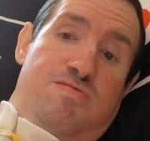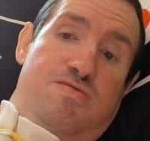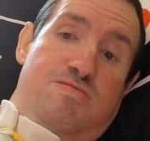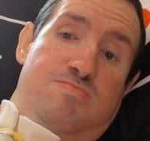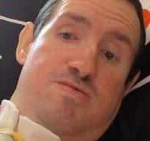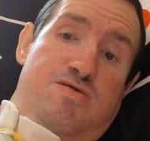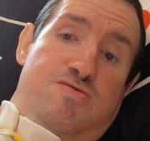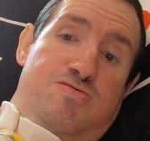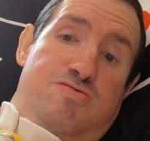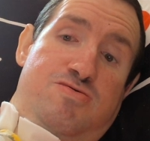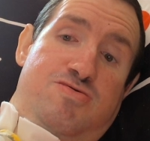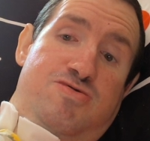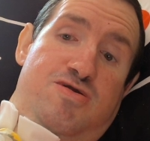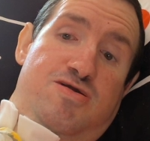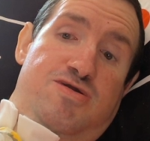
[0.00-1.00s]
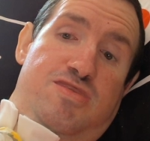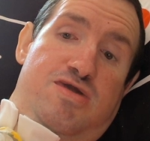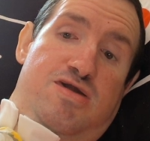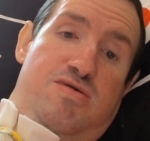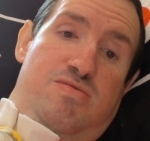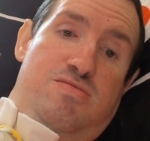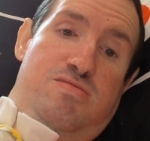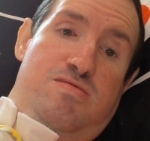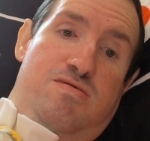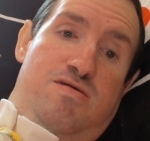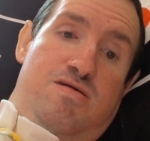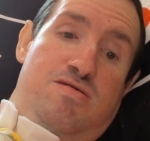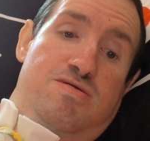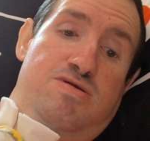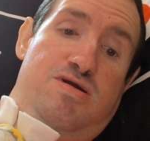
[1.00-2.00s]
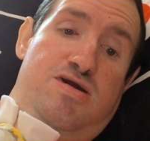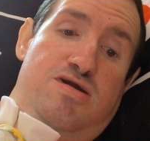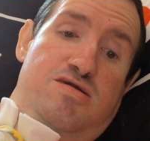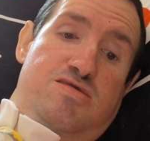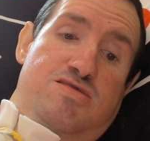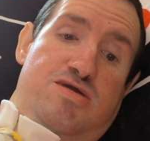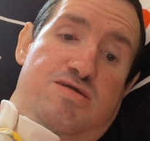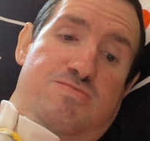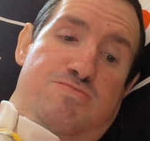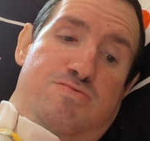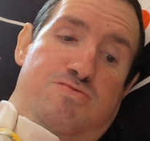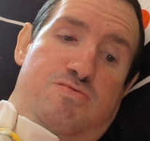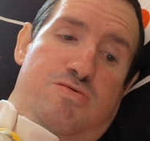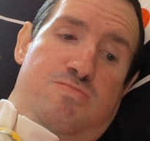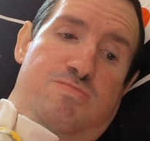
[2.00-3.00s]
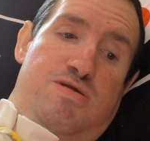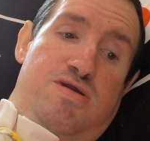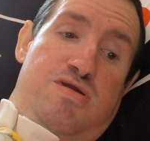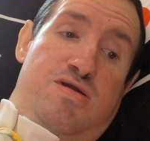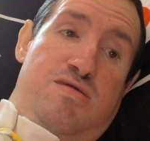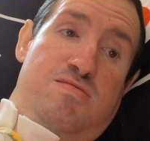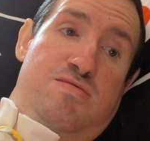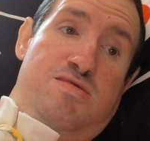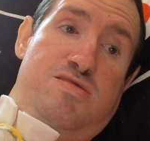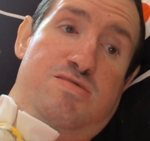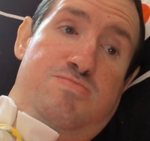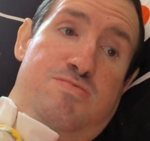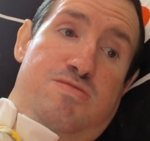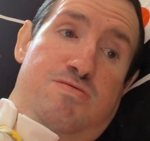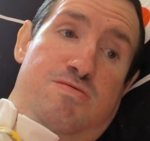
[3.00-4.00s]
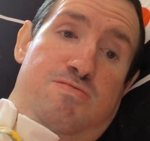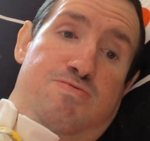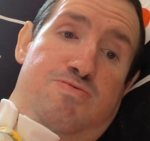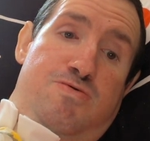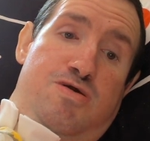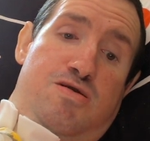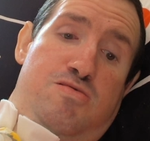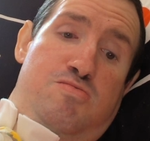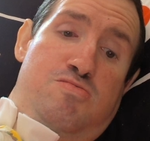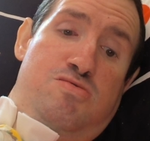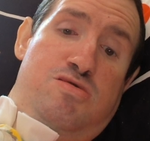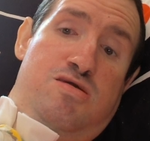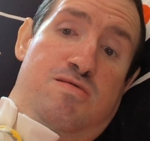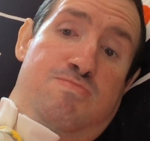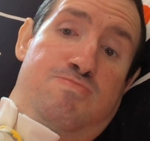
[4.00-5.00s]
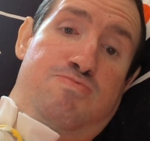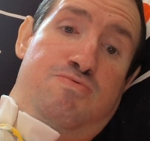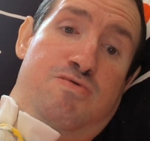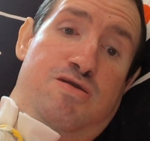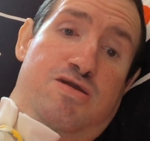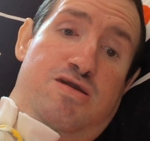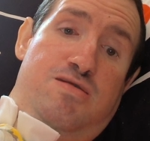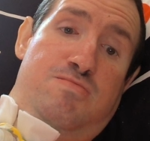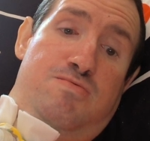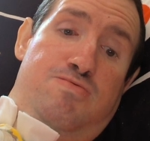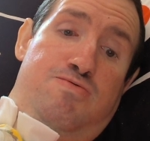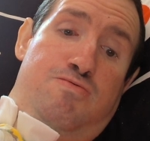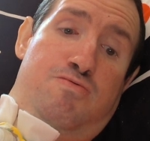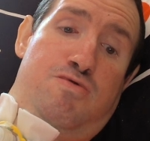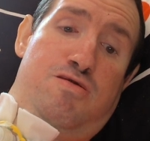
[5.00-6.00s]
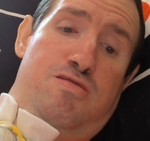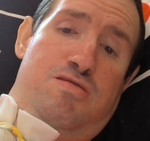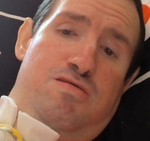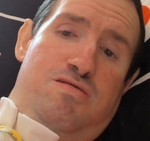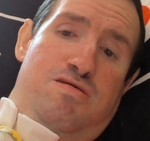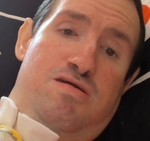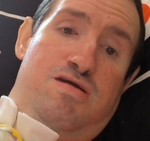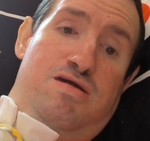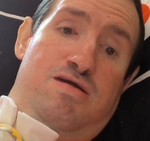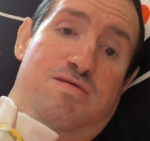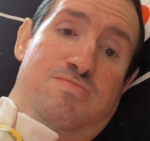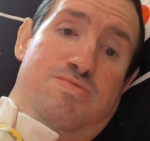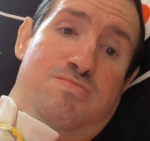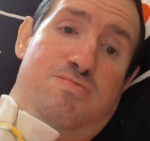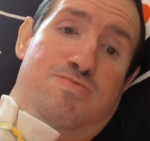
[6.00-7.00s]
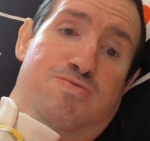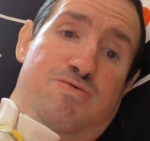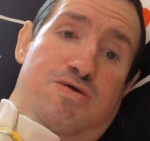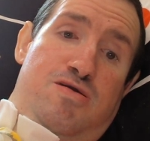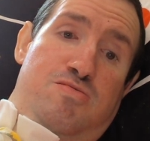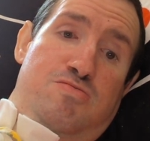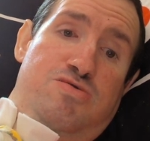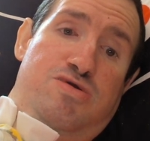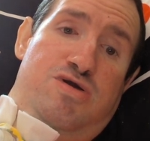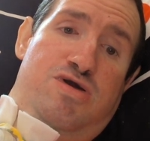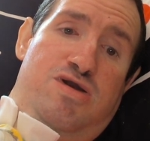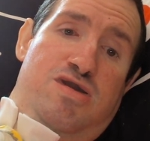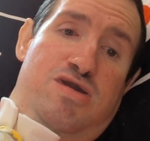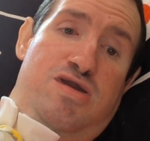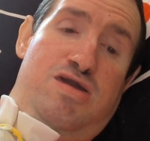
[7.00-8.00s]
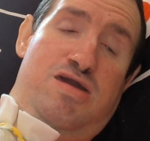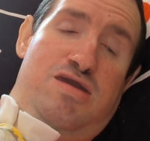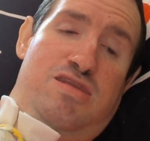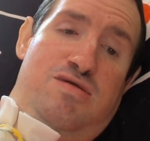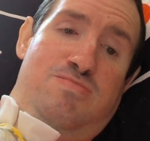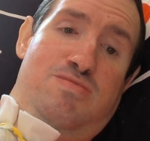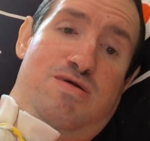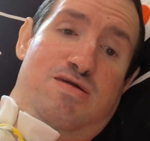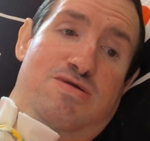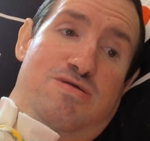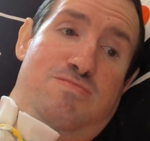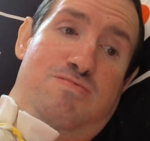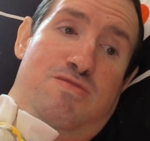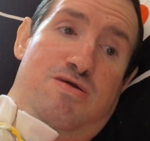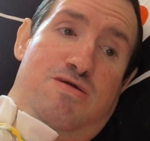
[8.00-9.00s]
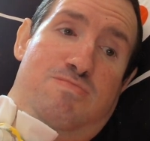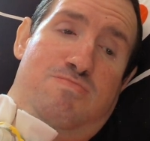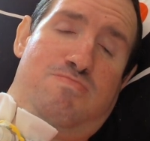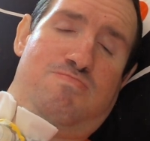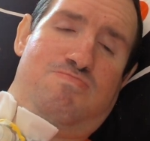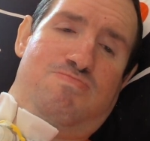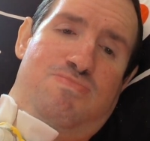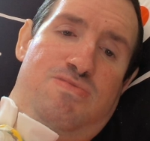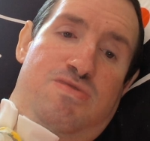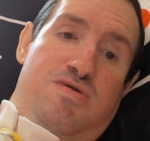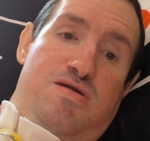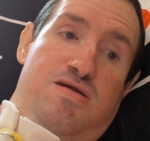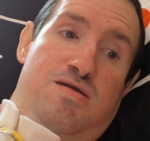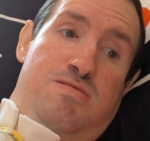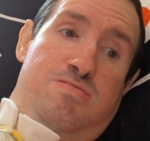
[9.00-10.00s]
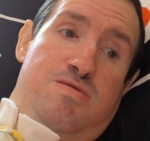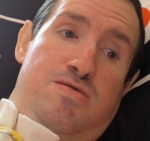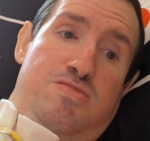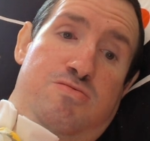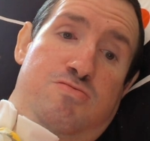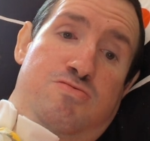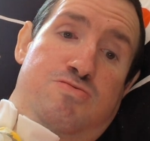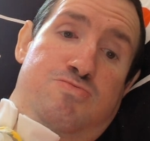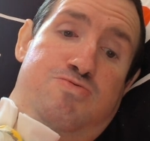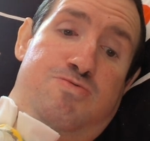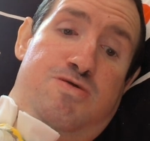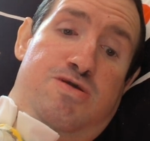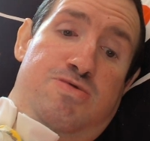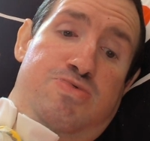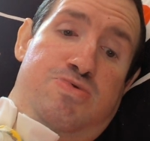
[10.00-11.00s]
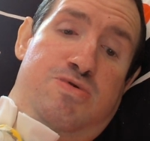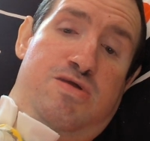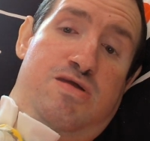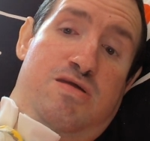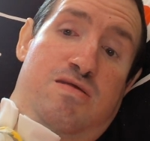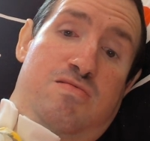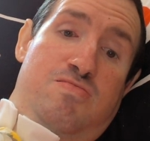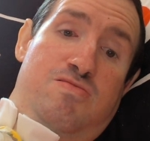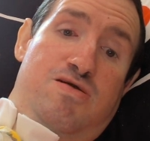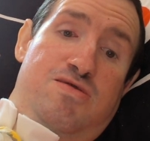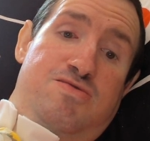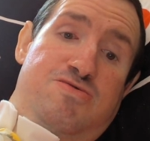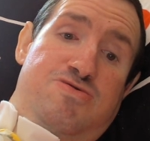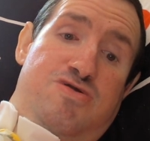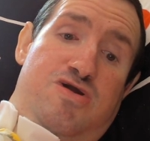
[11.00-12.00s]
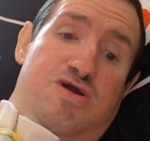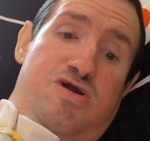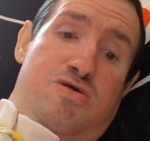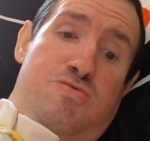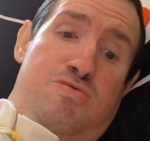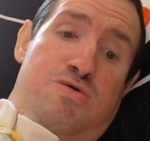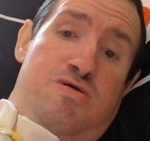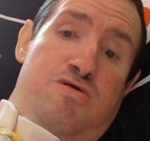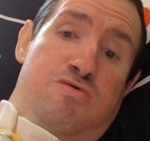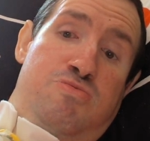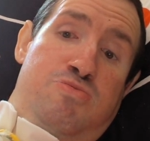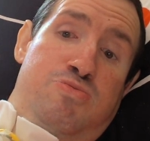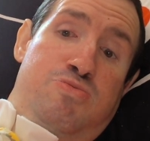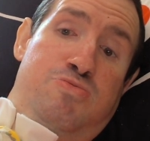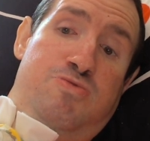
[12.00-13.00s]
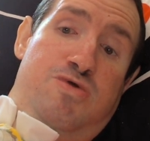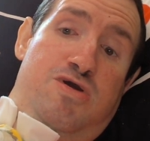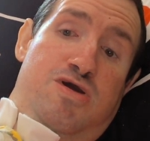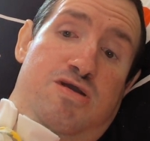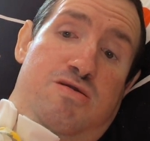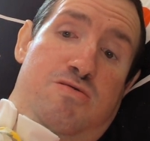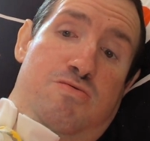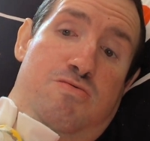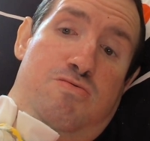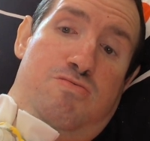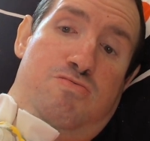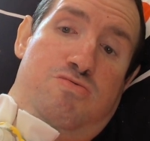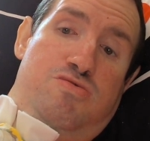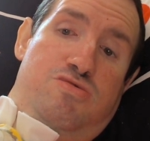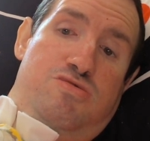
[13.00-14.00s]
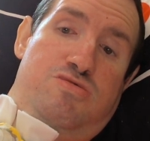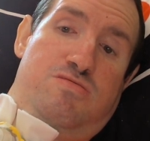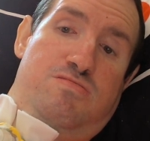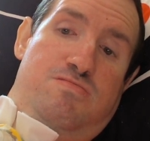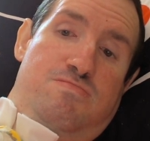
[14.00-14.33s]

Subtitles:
So make sure you check it out. Guys, thanks for joining me. This has been the Flyers Pregame Report. I'm Tony Flyers Guy, and I'm not giving up. I'm not losing faith. Let's go, Flyers!